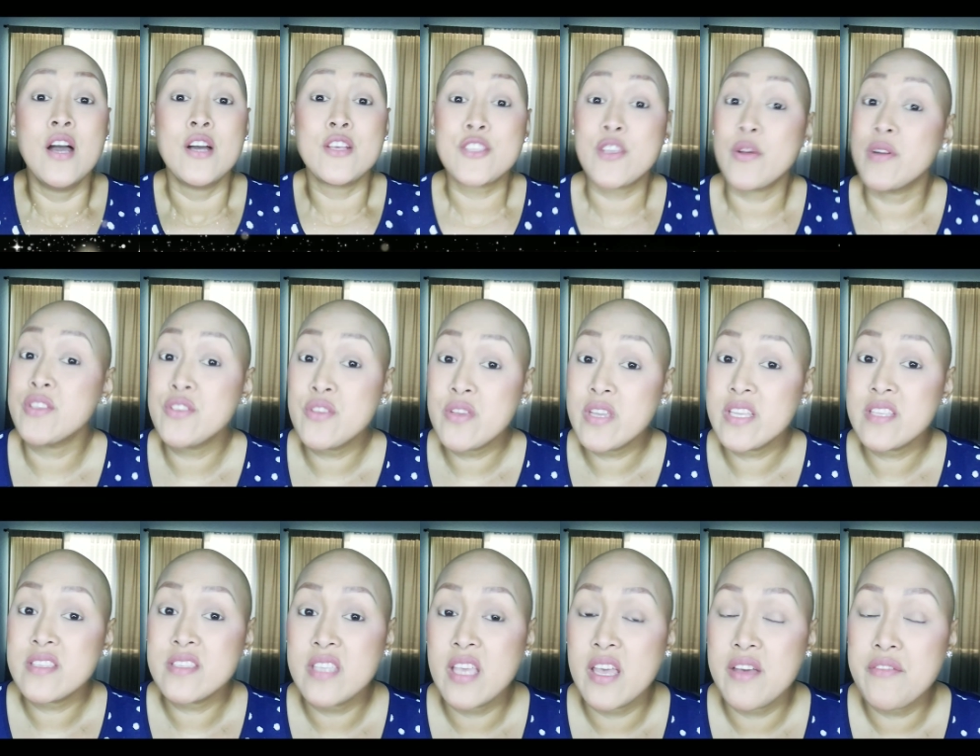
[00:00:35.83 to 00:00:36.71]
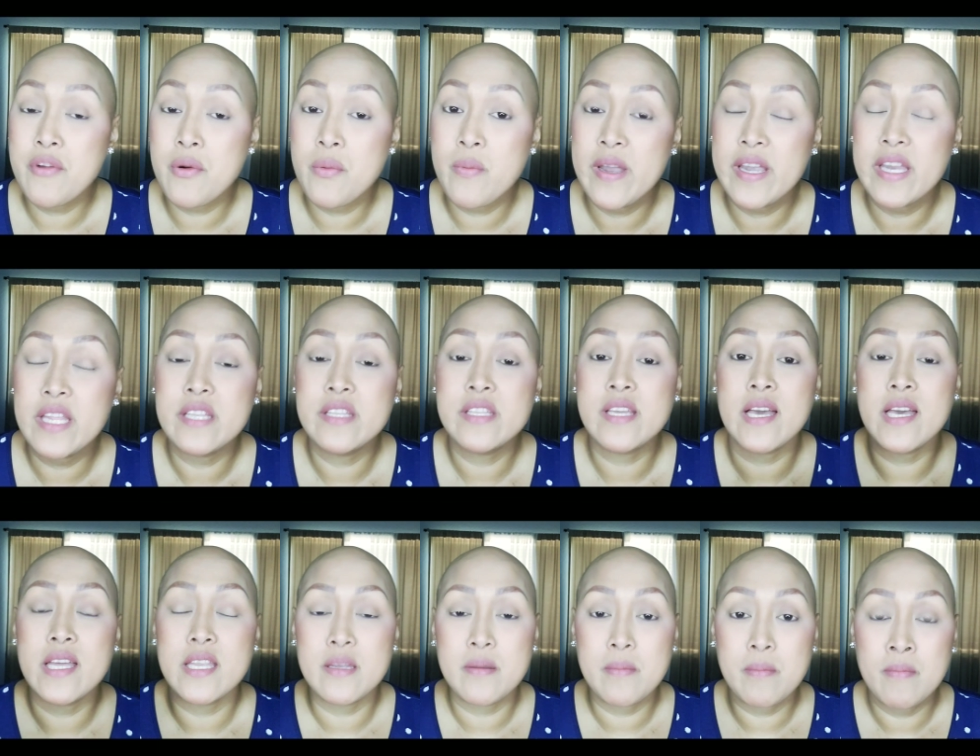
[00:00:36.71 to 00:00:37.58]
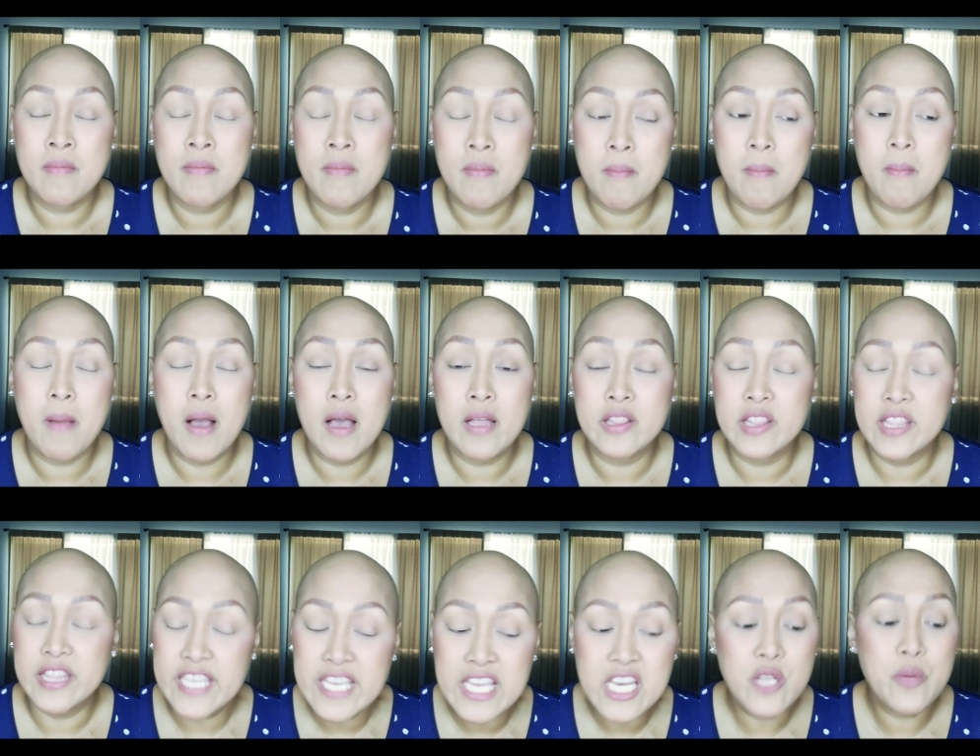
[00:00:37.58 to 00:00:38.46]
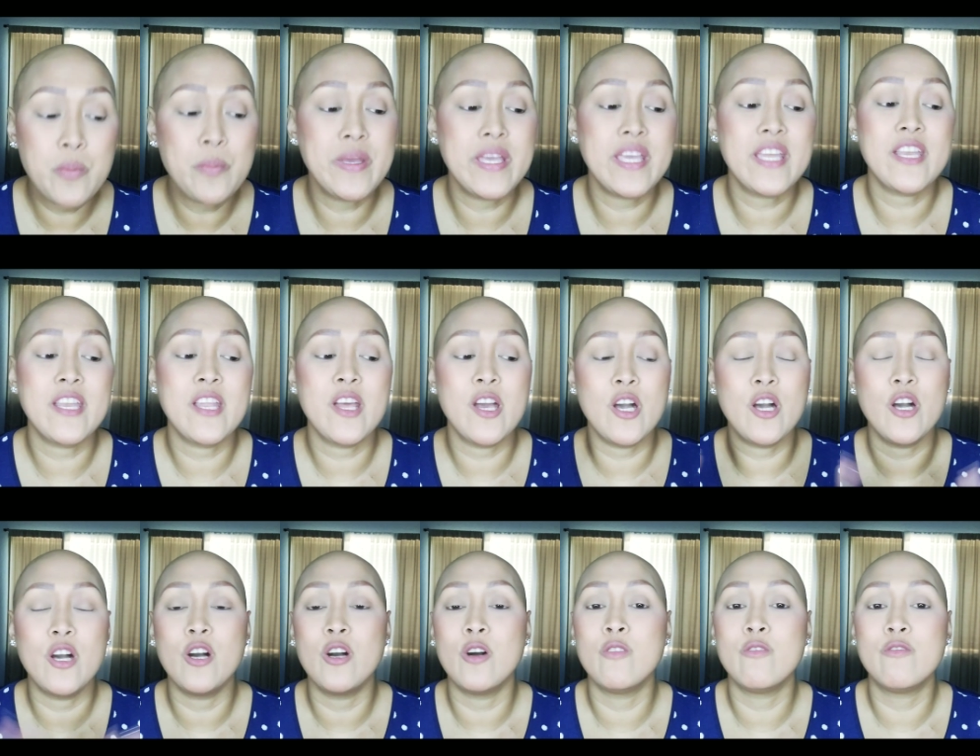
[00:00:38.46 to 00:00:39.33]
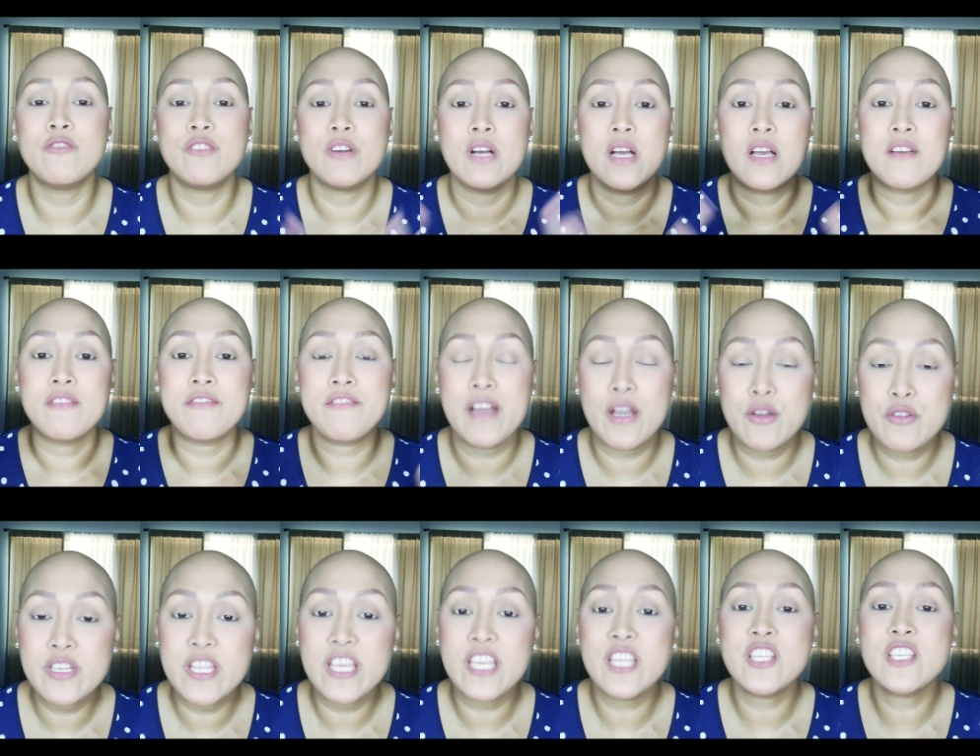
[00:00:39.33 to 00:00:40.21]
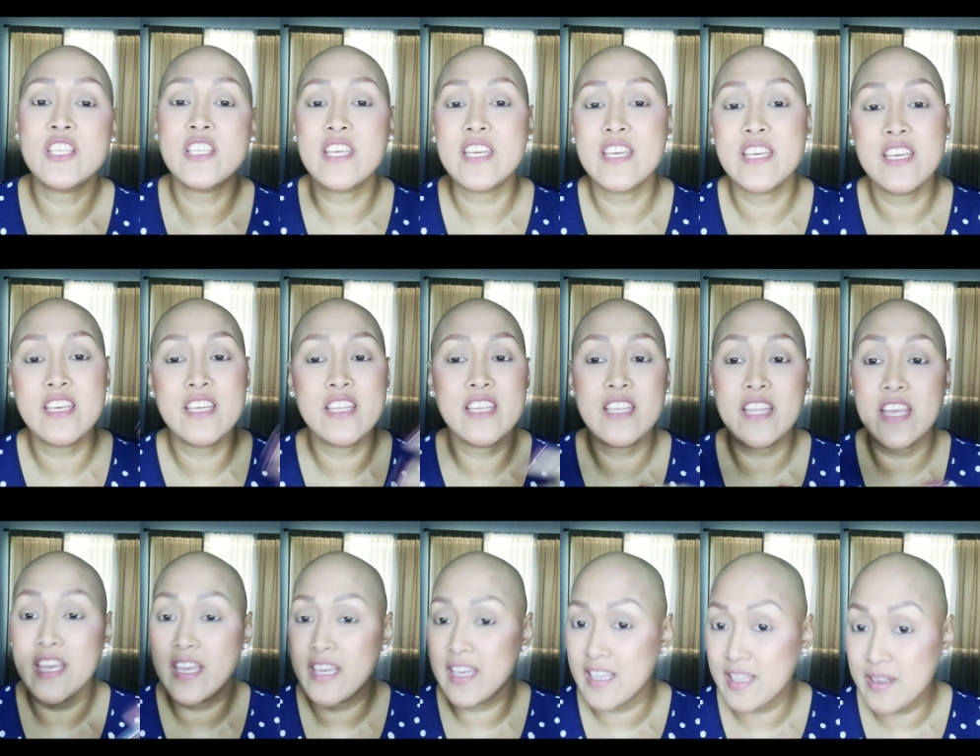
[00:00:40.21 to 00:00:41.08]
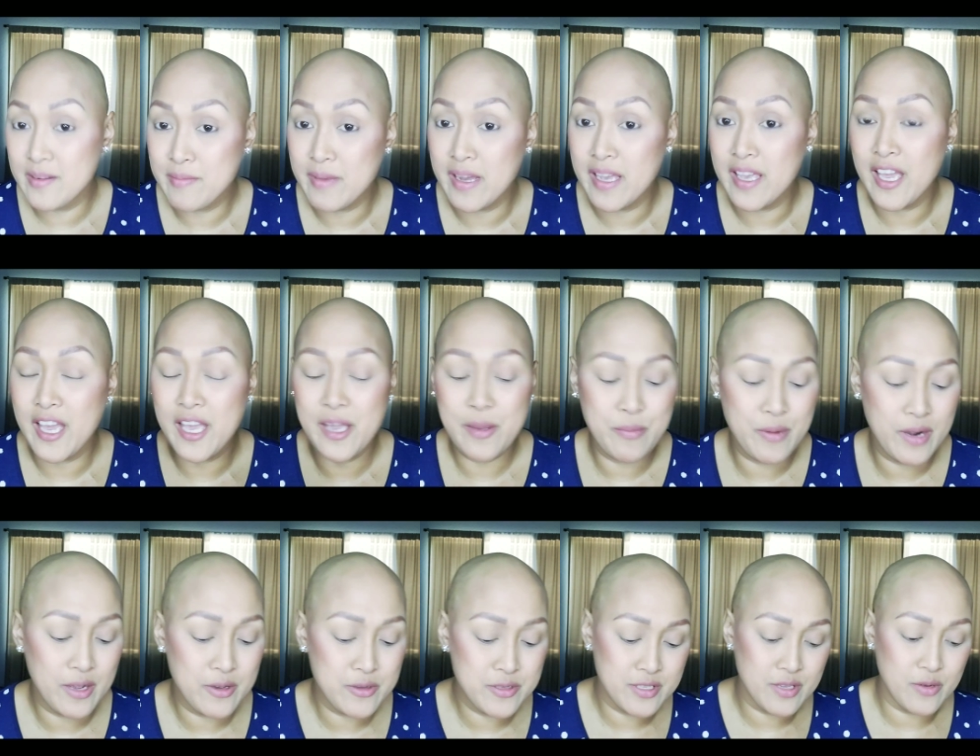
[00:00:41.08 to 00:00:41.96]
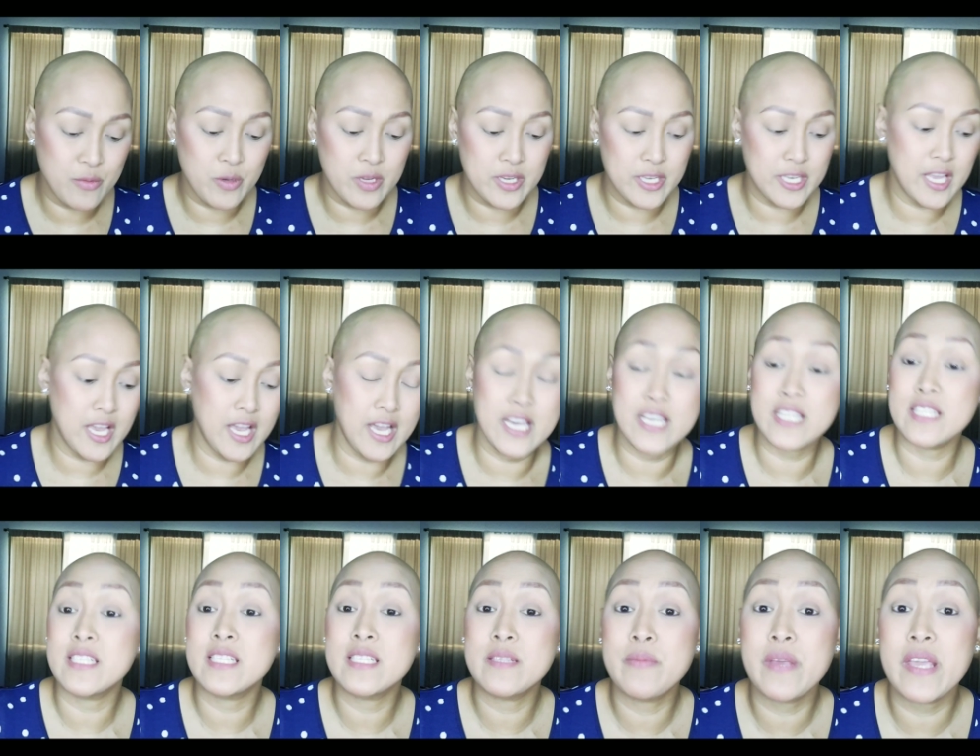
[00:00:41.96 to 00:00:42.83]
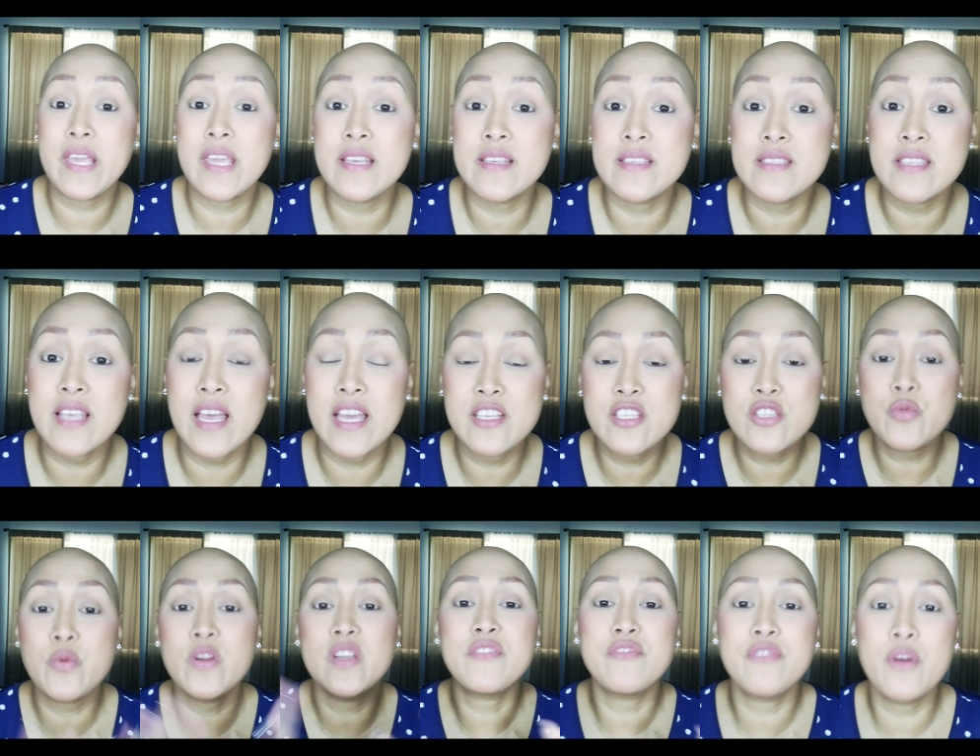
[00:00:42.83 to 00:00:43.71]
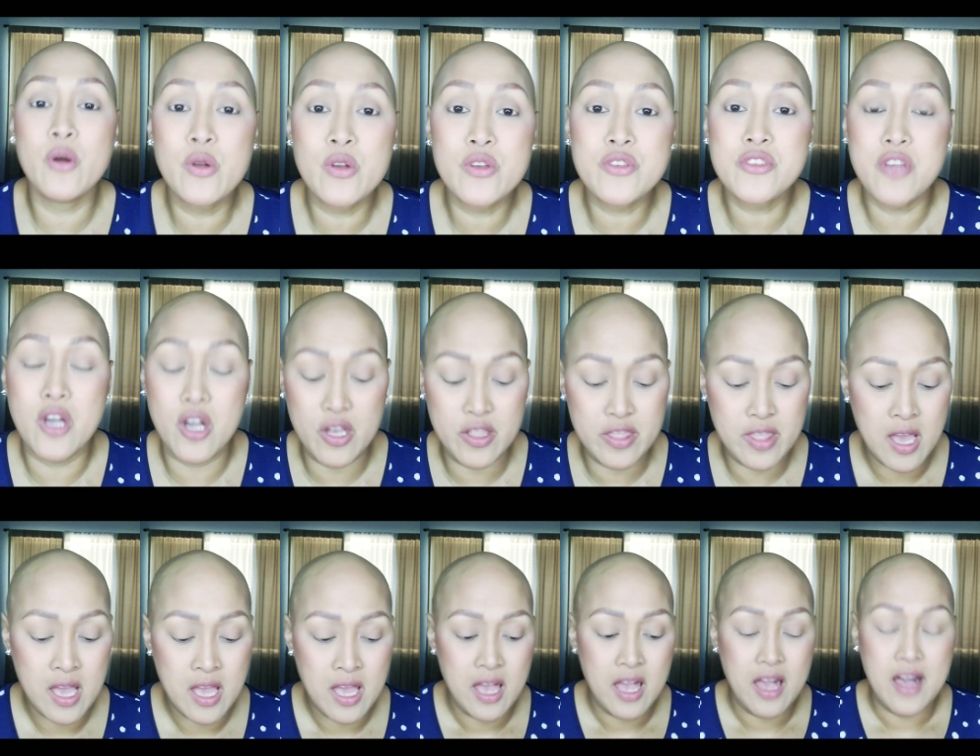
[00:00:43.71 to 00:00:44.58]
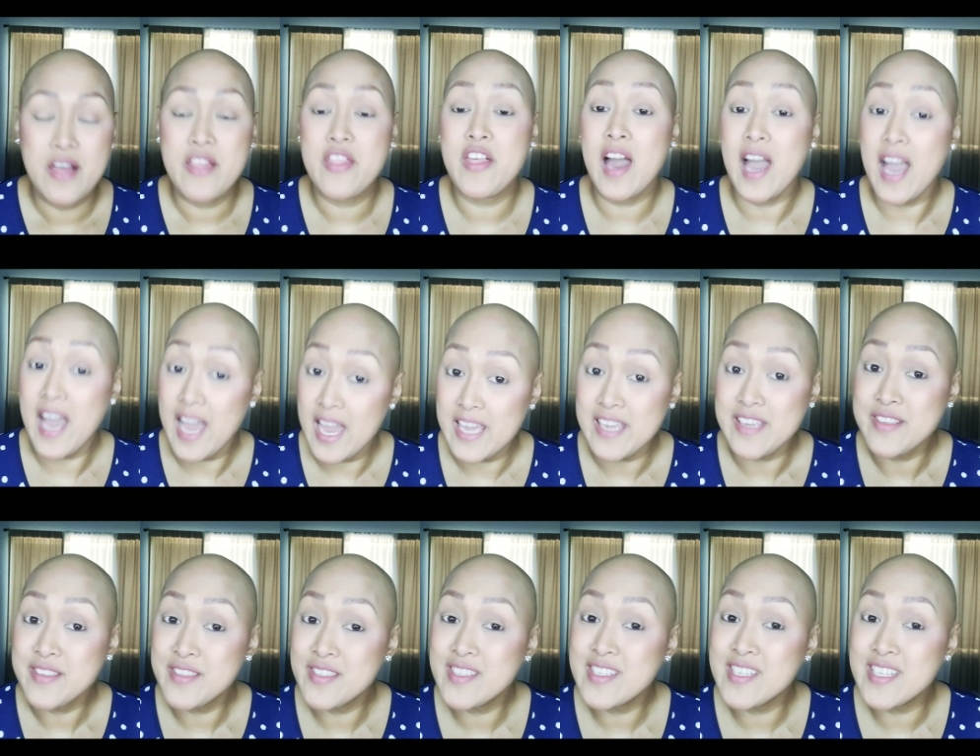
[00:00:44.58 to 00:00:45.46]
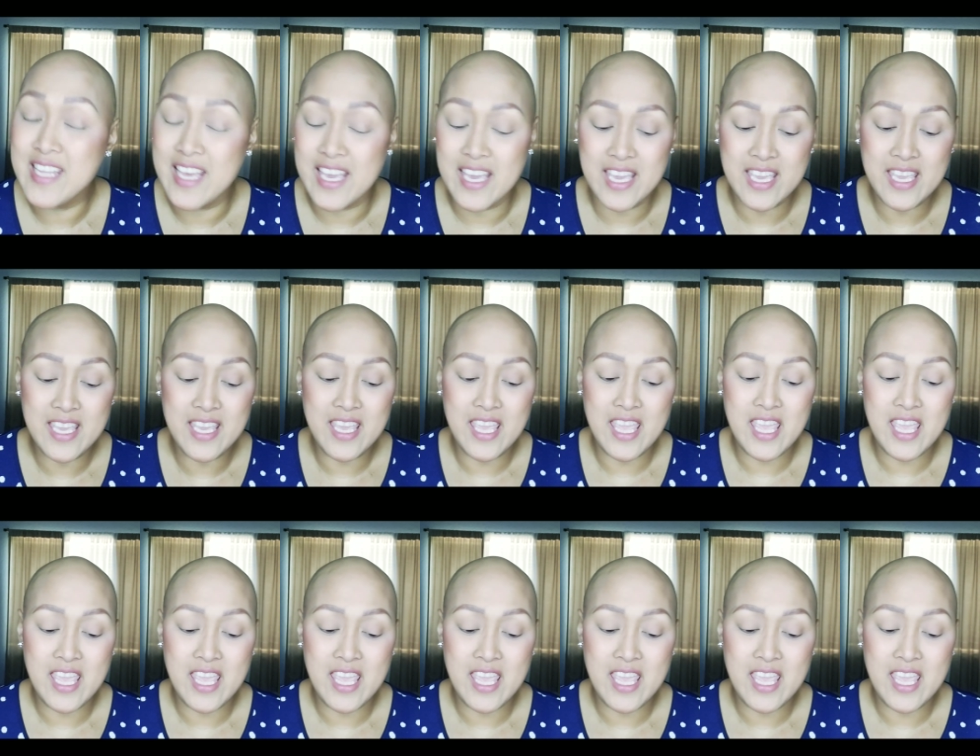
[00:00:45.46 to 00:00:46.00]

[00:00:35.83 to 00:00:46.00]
So as you can see, I've already done a little bit of foundation and my eyebrows and whatnot because I just want to focus on the eyes today.